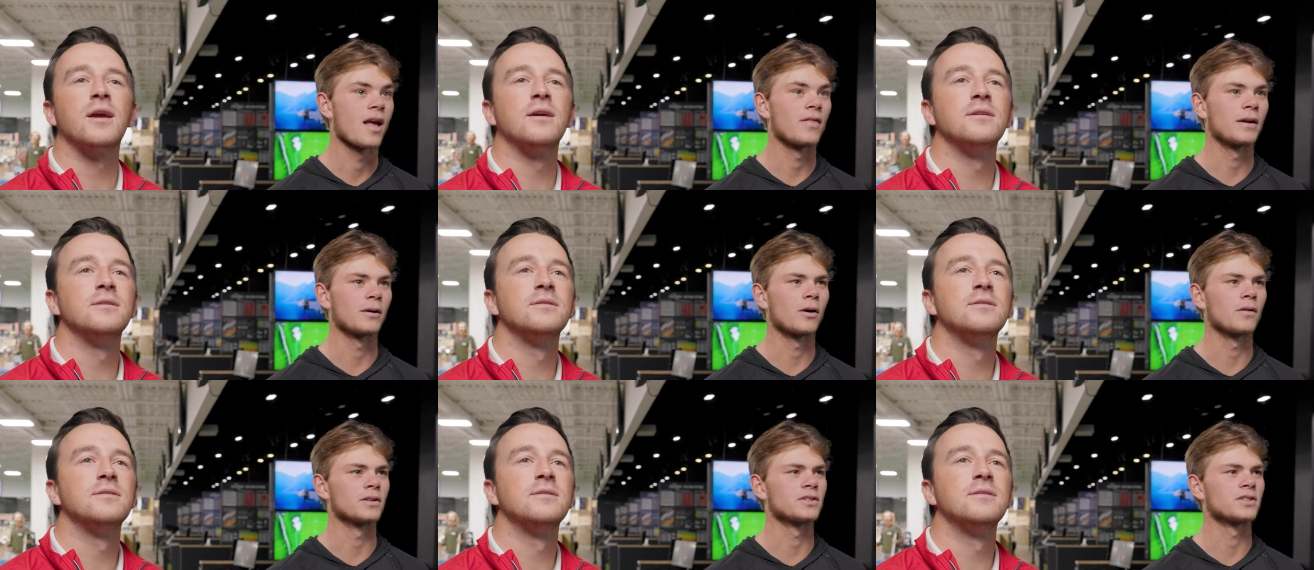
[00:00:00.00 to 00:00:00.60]

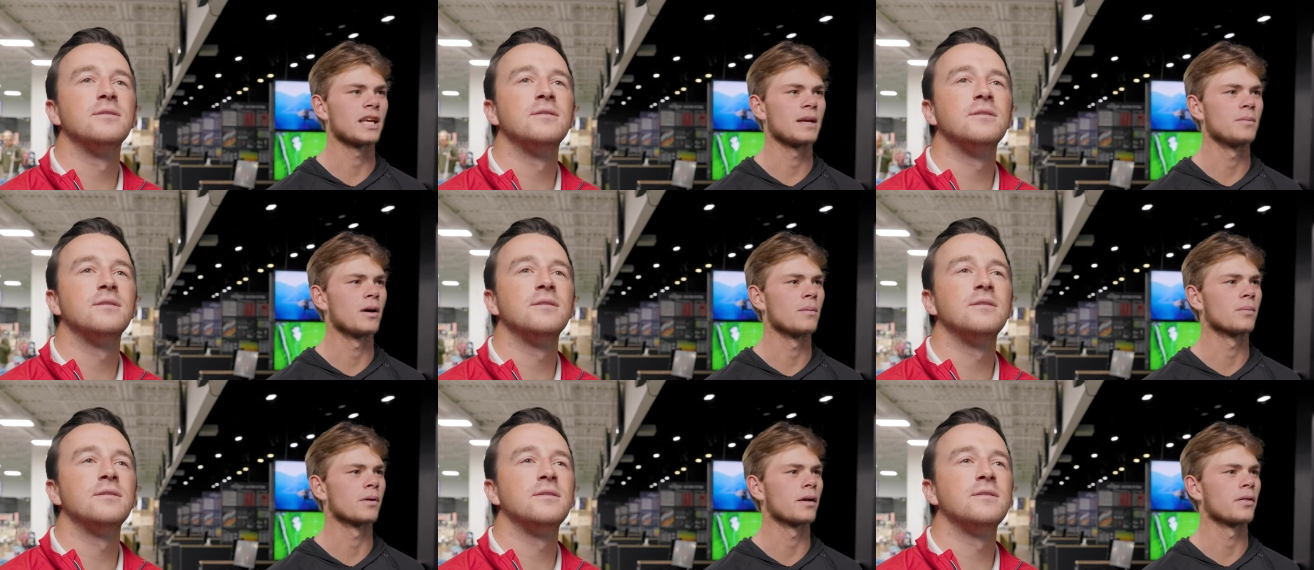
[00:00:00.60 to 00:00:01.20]
Speaker 1: they were all the
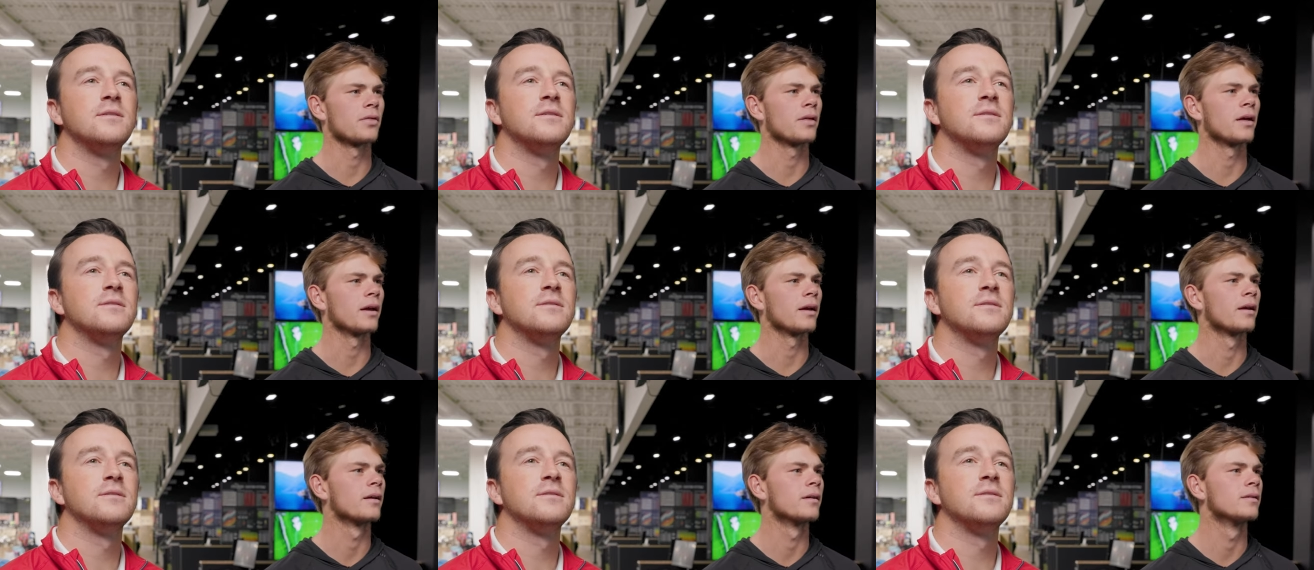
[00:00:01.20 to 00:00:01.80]
same number, I
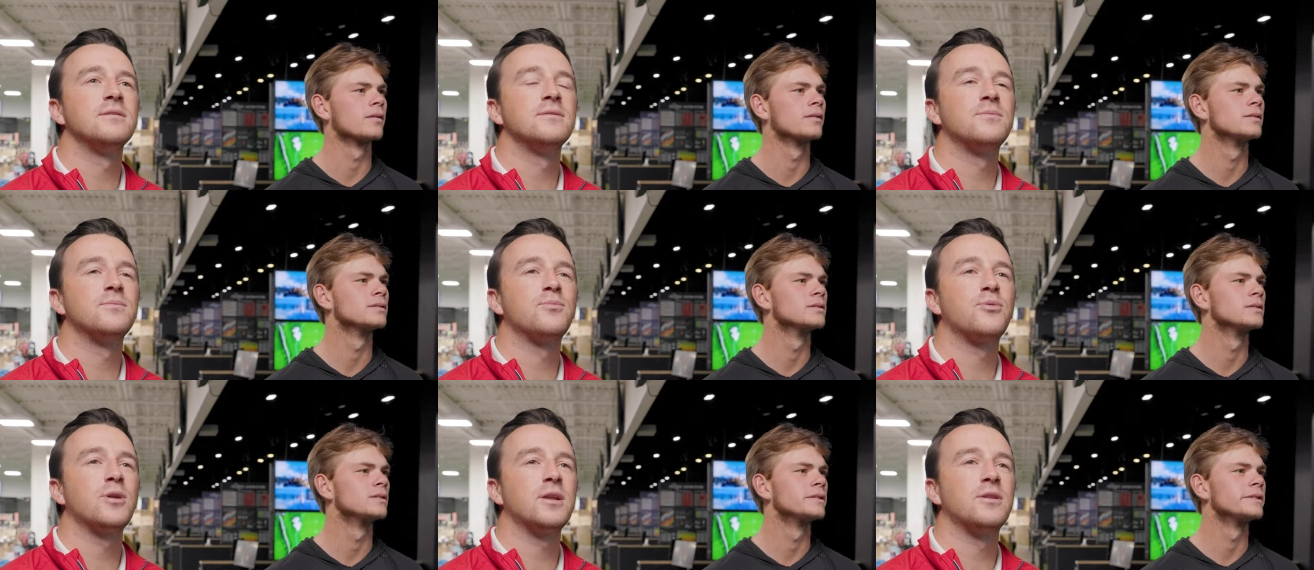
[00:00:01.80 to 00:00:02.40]
think. Pretty